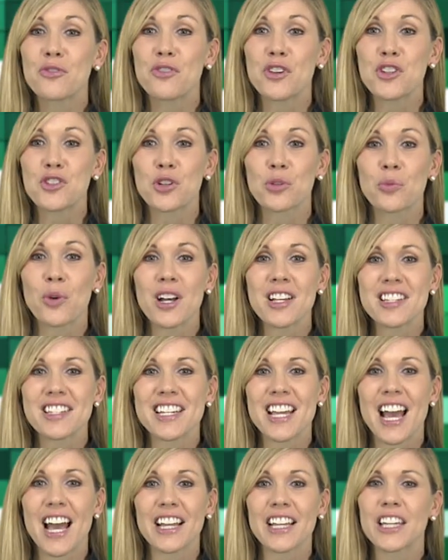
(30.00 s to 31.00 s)
featured
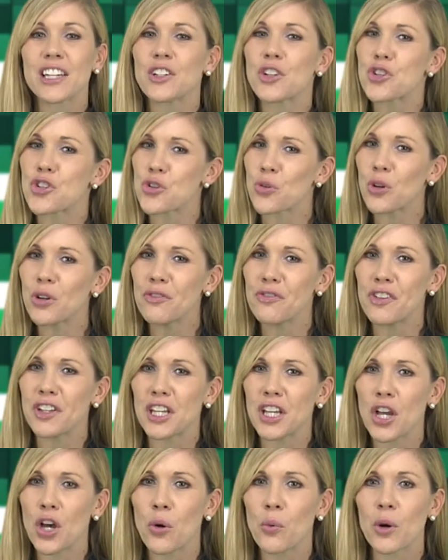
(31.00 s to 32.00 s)
Wozniacki in a short
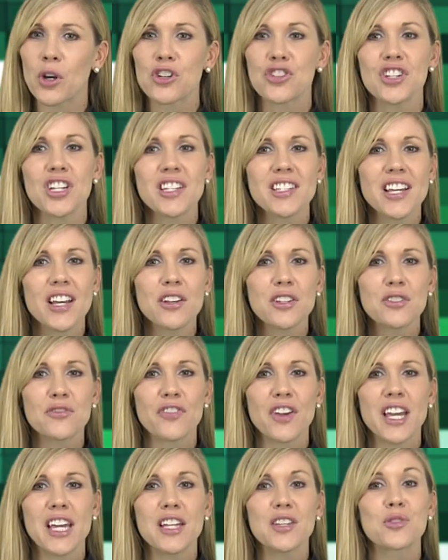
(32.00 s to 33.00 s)
video where she tells
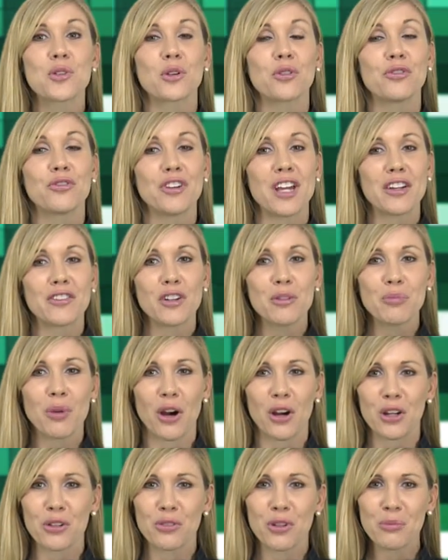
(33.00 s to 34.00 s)
fans her favorite
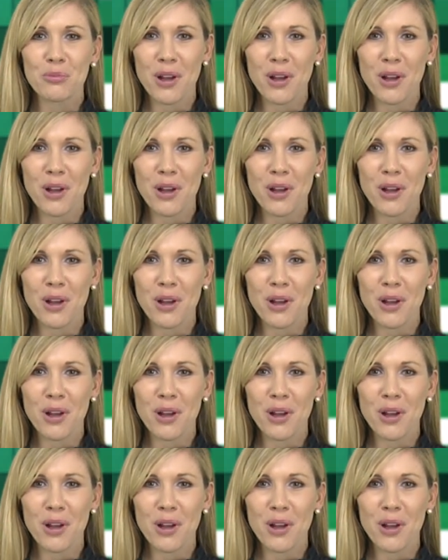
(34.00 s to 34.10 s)
part of her